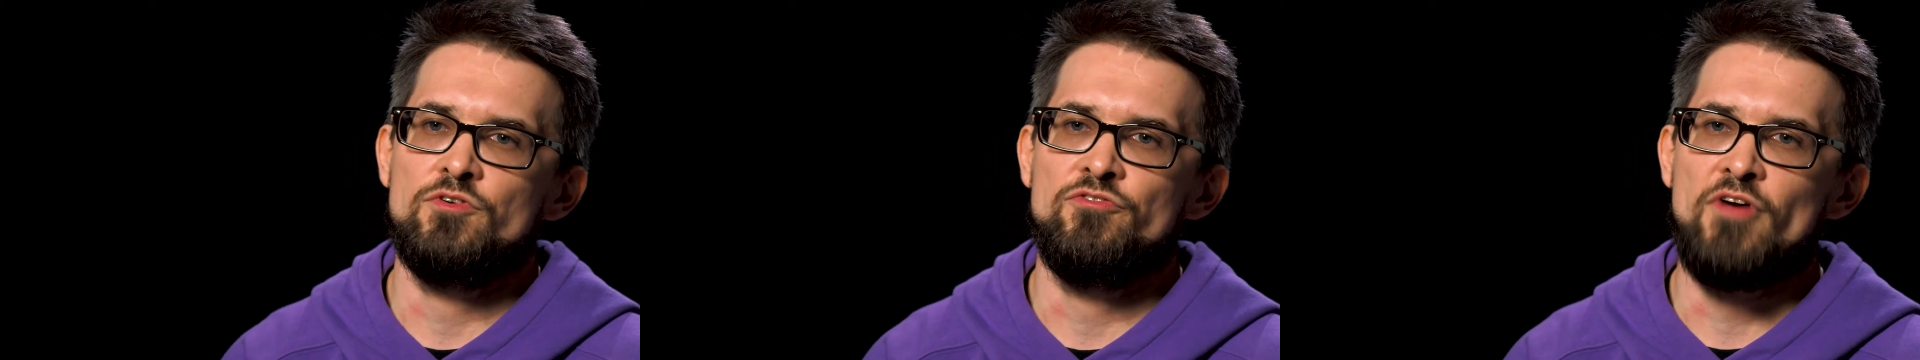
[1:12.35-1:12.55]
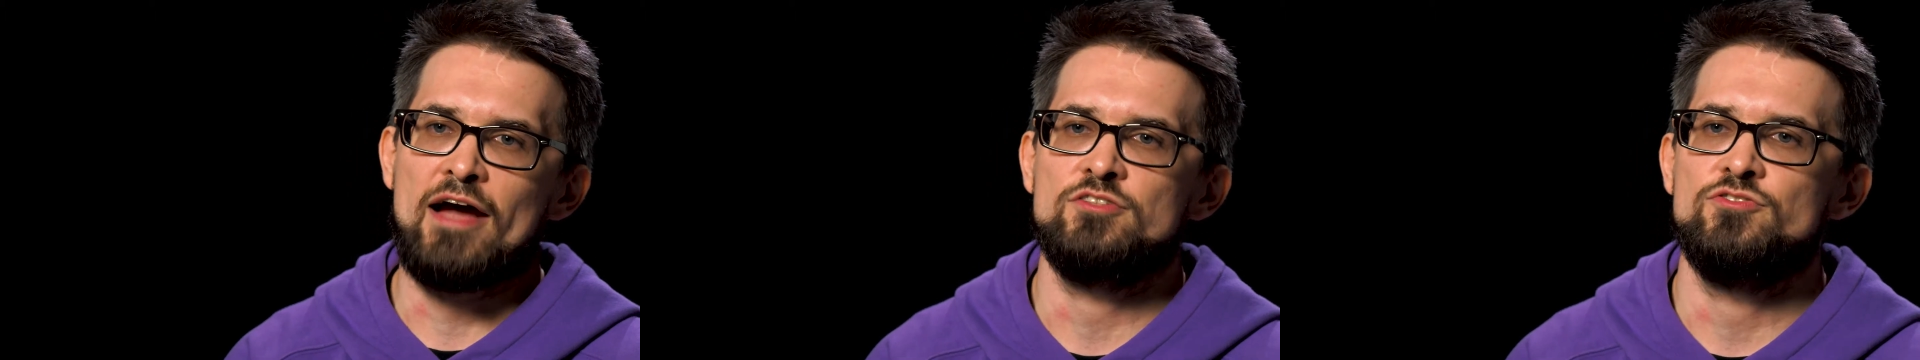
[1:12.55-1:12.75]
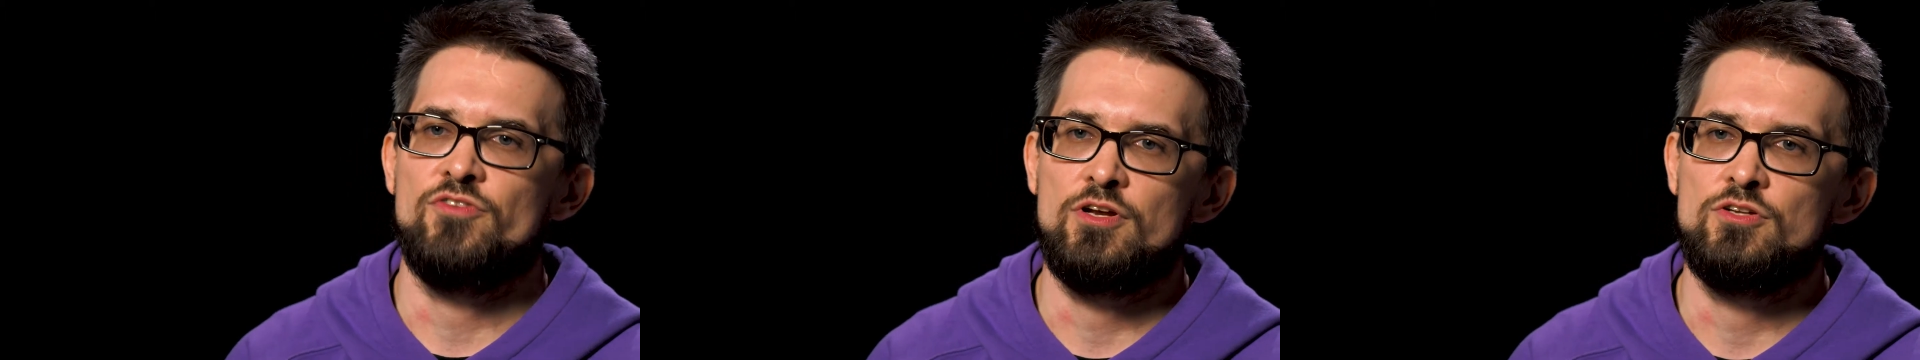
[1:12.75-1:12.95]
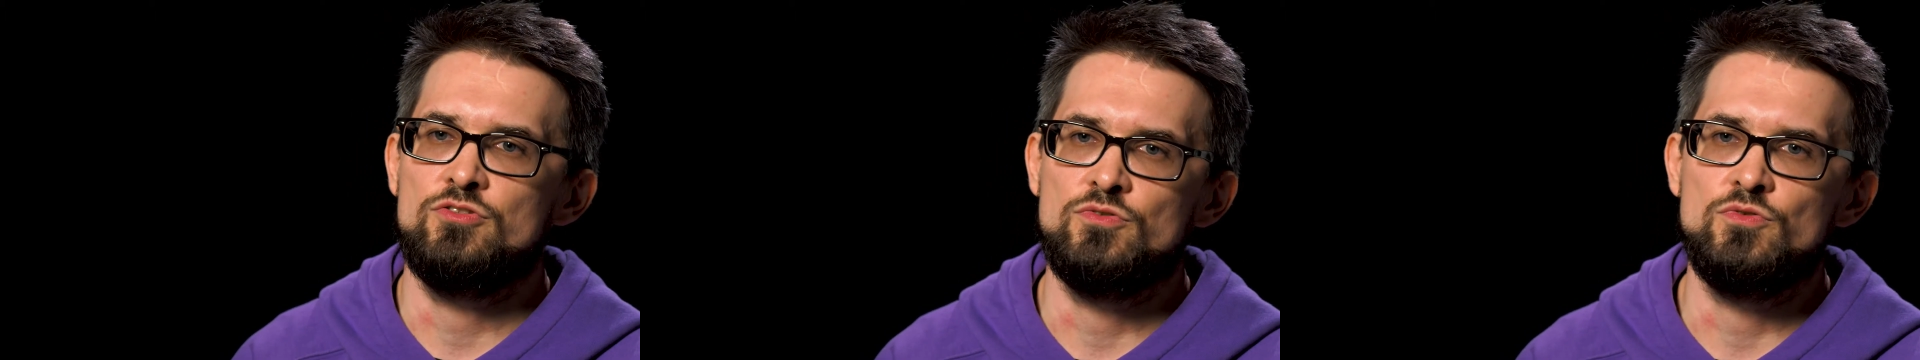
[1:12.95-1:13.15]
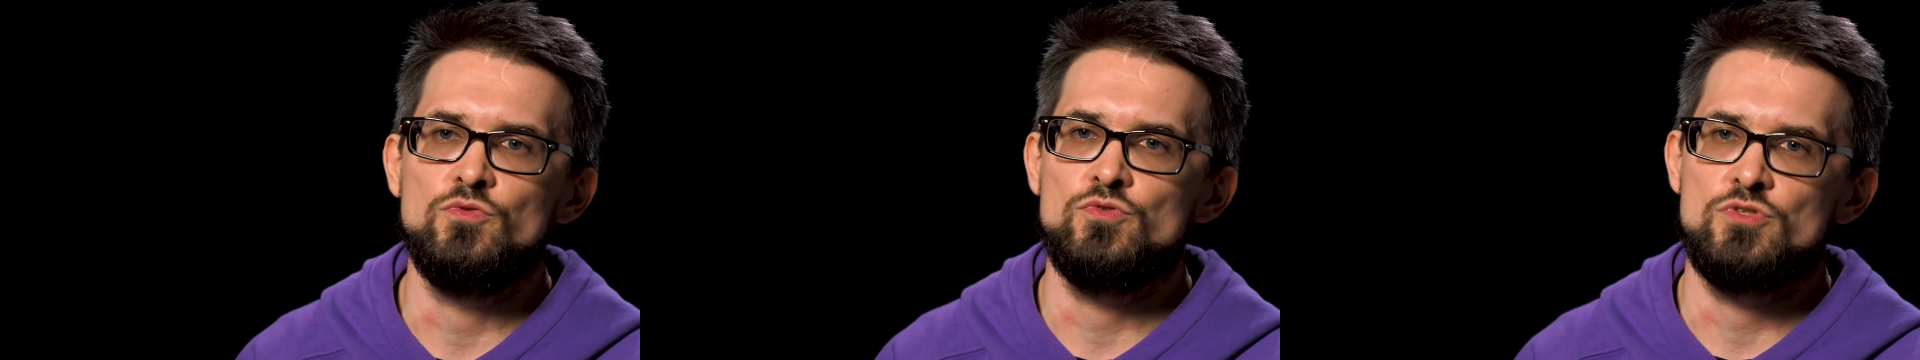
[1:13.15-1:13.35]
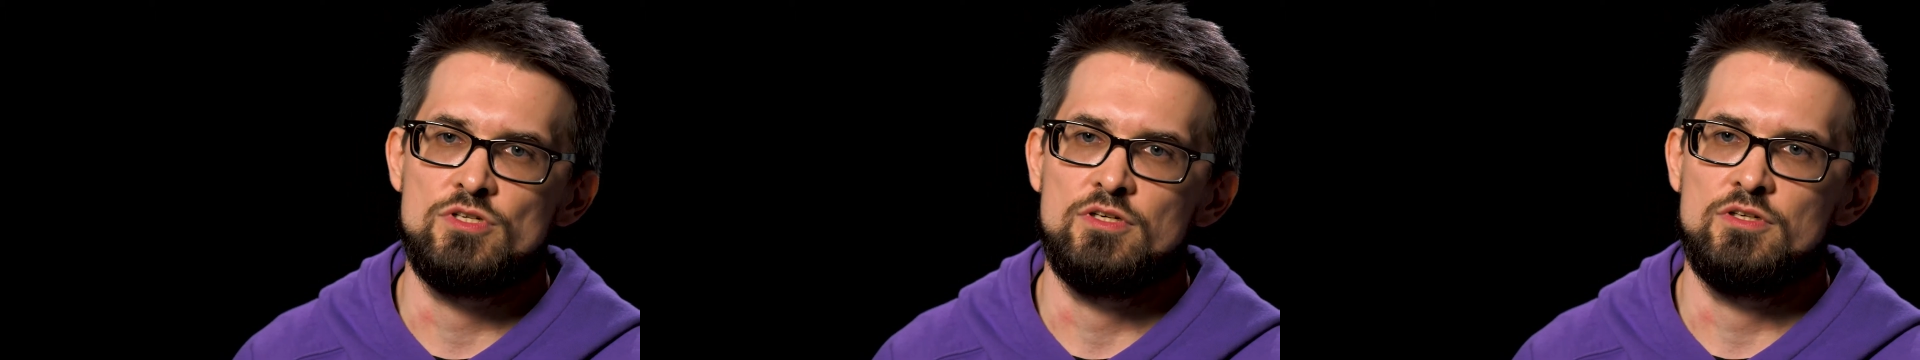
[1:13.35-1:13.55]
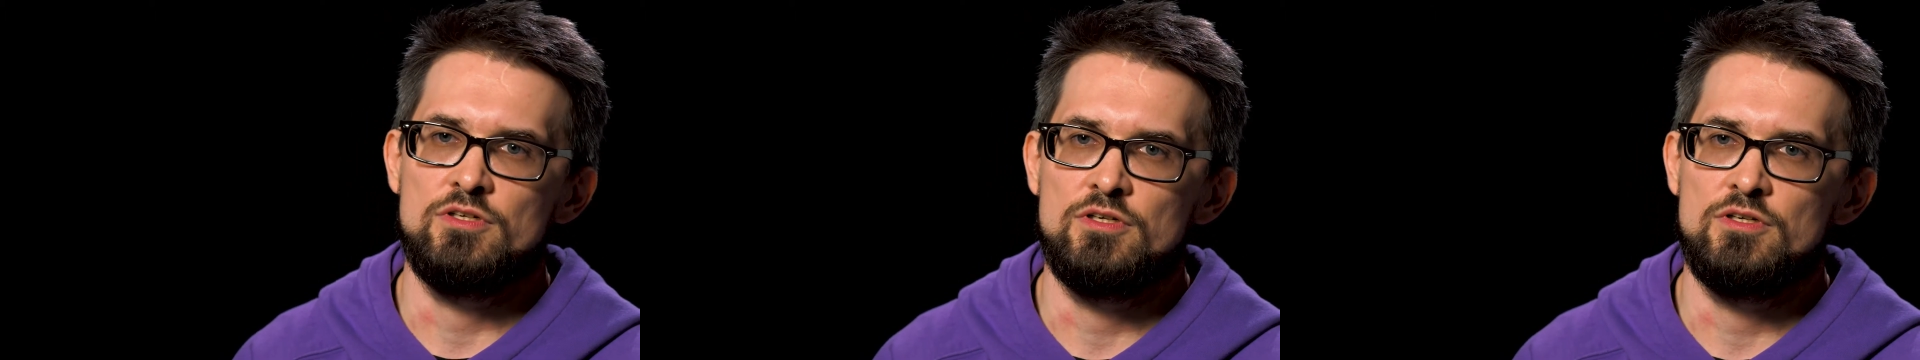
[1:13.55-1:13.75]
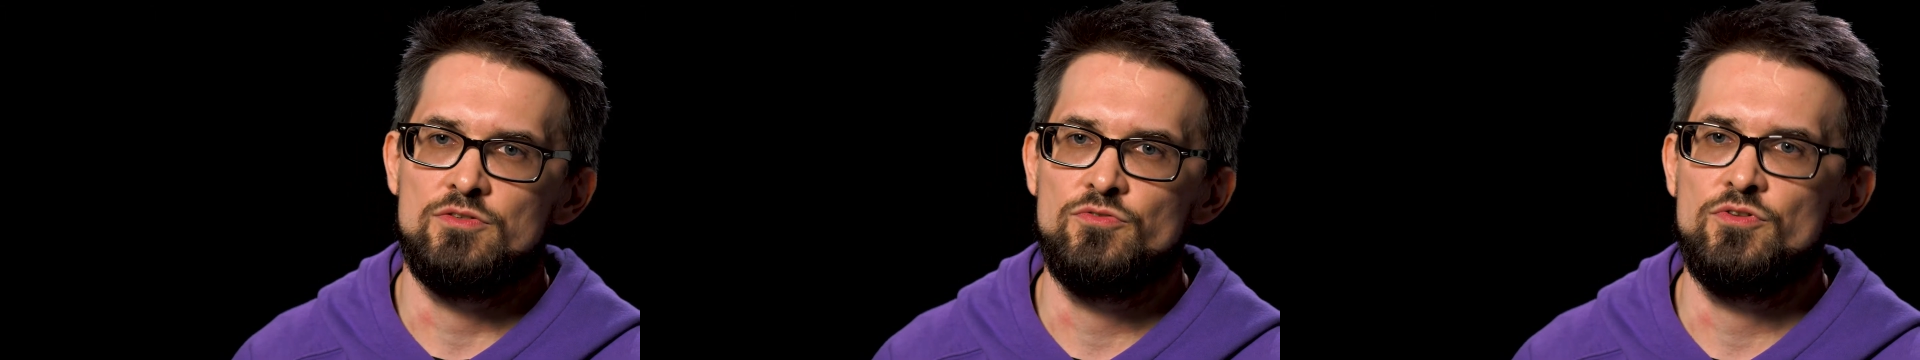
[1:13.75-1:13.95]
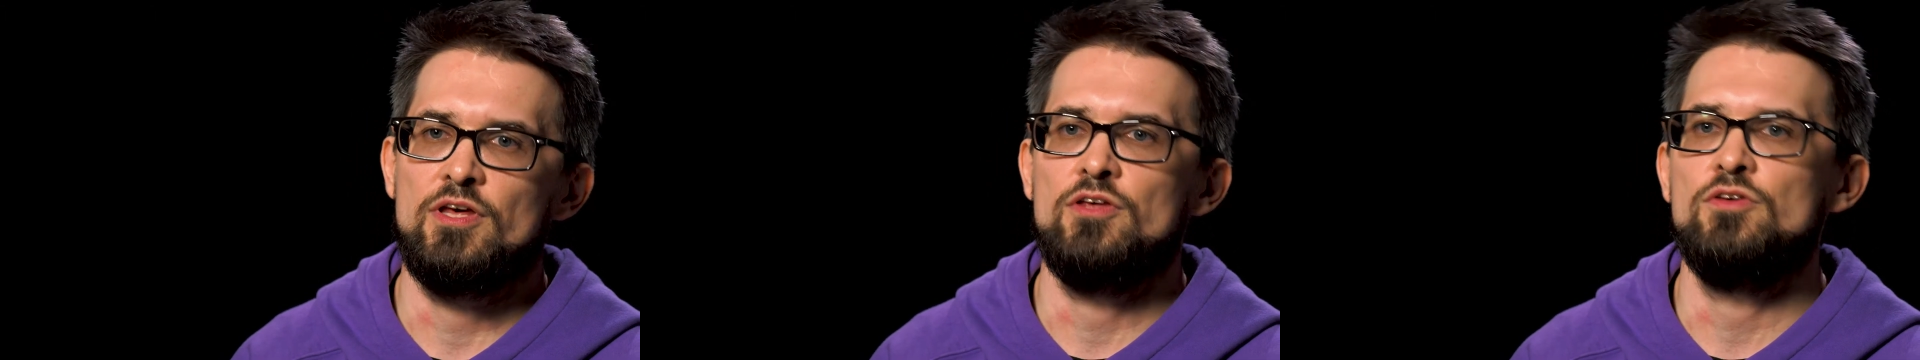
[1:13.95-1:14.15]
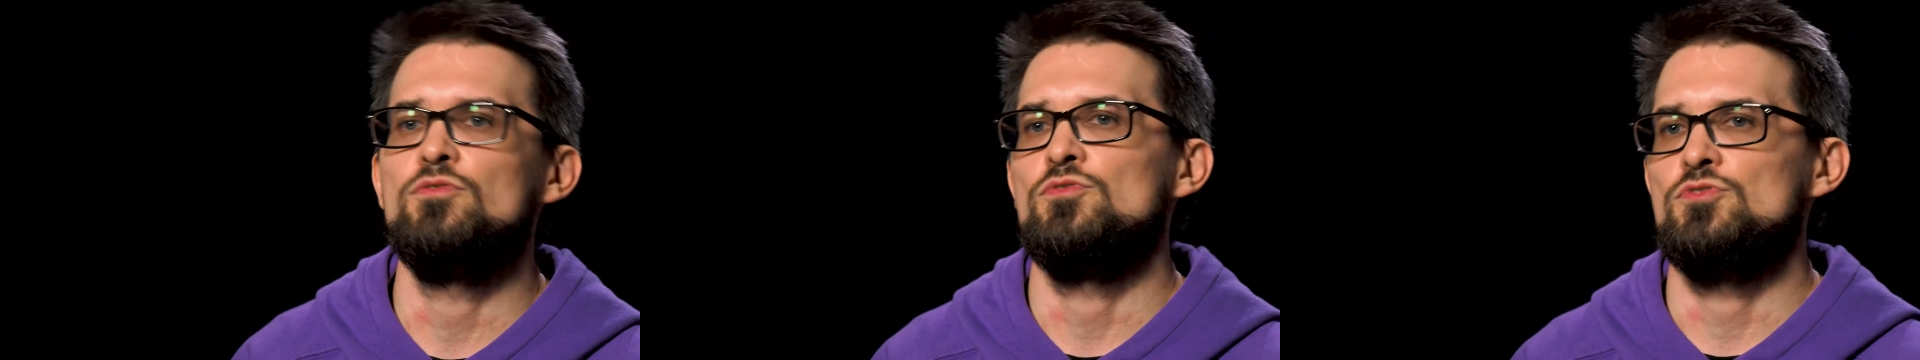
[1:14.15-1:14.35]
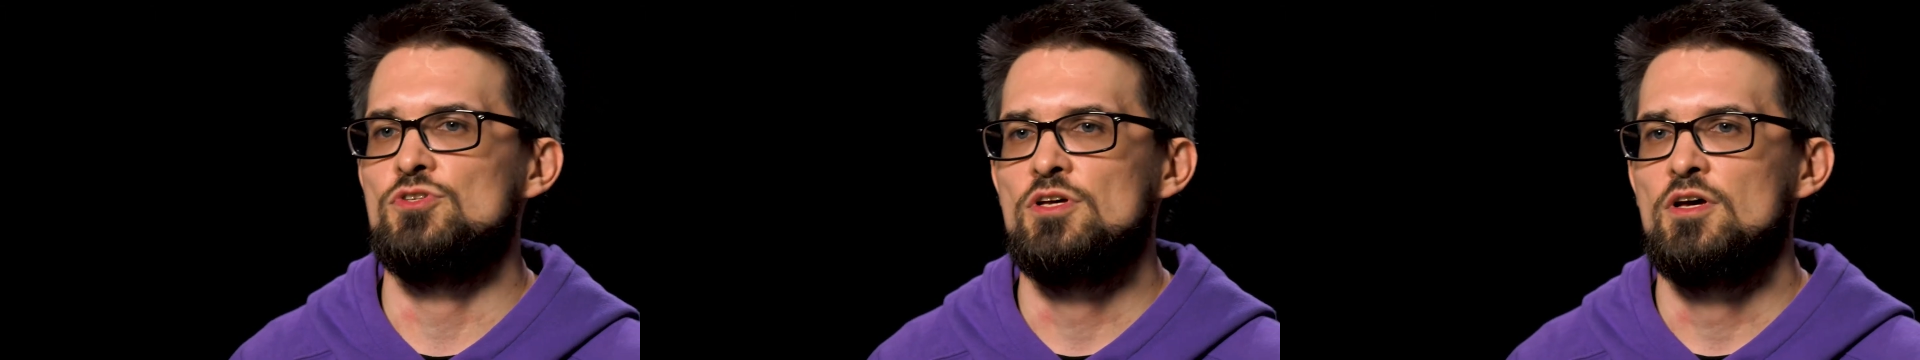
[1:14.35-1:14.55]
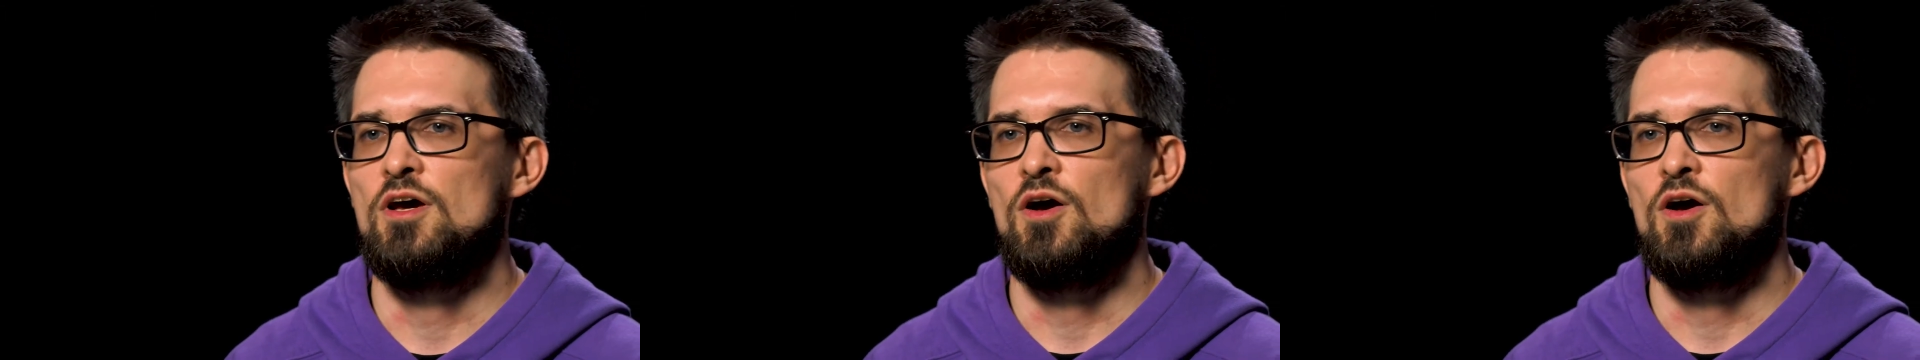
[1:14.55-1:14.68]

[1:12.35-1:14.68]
refactoring tools do they use,